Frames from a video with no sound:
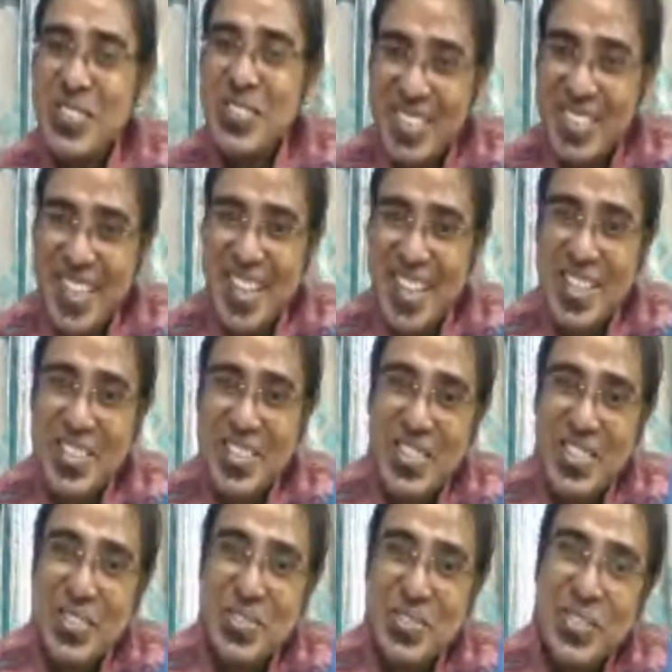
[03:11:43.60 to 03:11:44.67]
Thank you, sir.
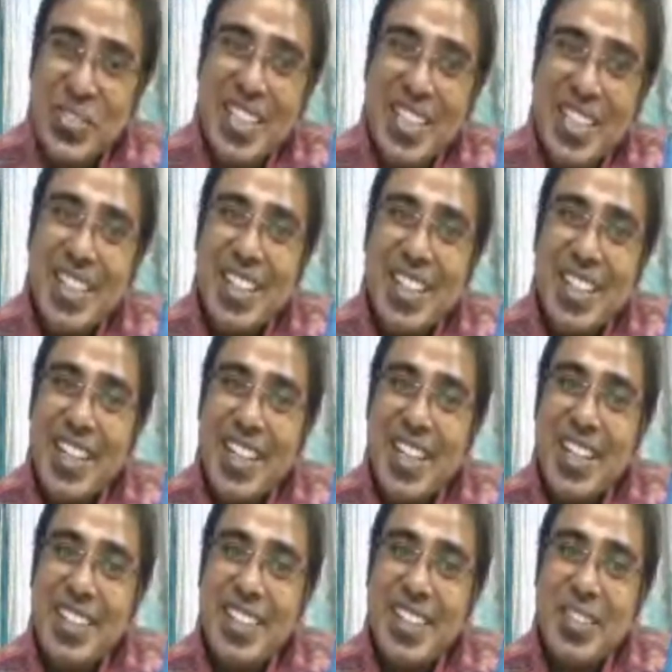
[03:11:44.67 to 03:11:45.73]
We
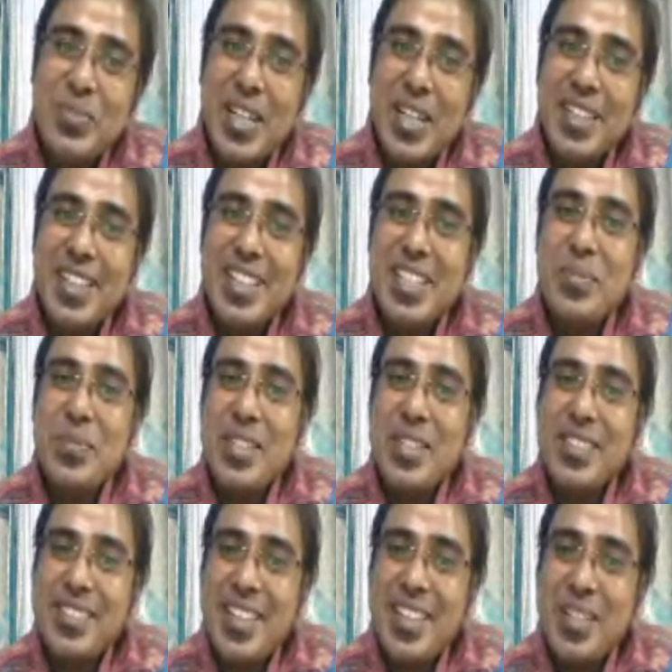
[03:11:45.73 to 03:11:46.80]
enlightened by the deep
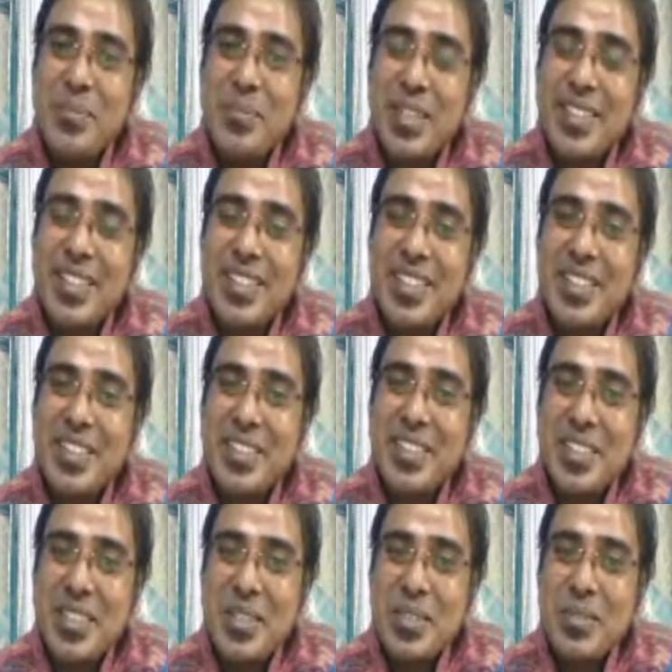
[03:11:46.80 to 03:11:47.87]
insight presented
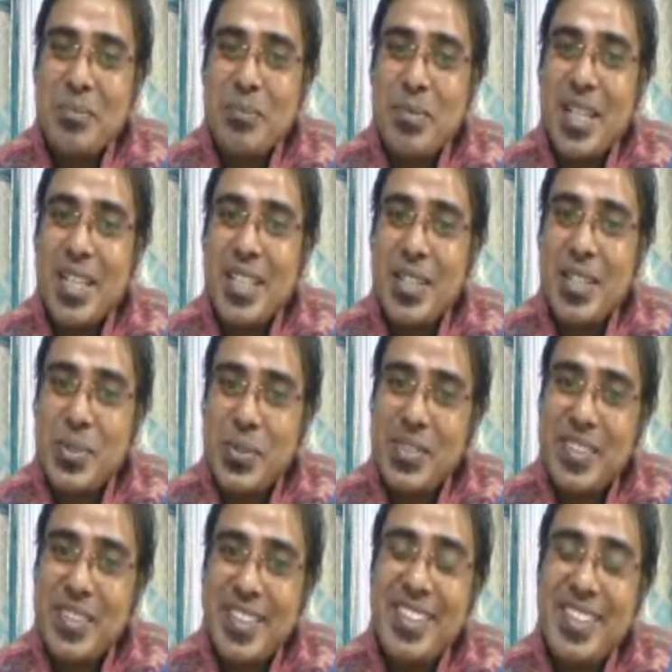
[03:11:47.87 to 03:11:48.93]
by you,
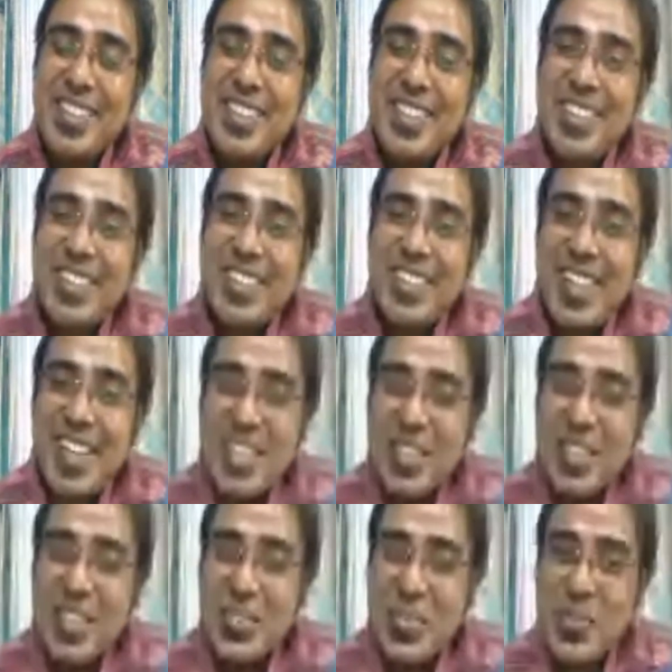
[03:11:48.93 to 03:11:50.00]
sir. Thank
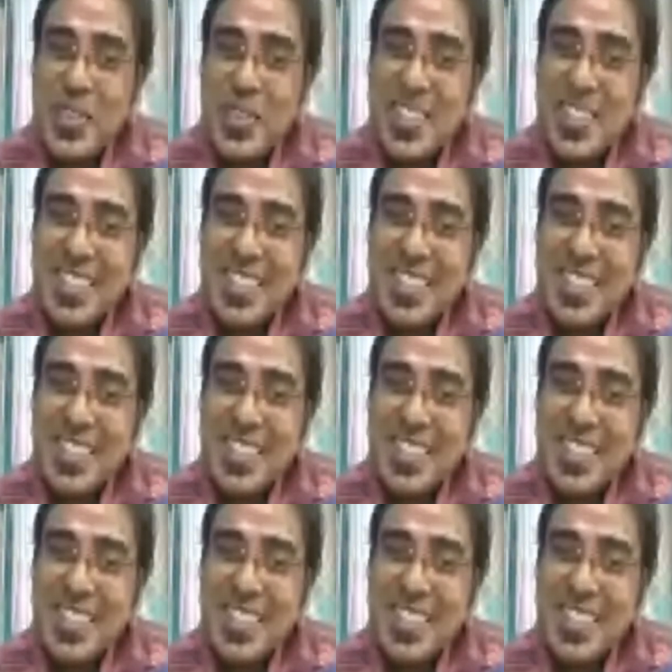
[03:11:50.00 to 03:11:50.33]
you so much.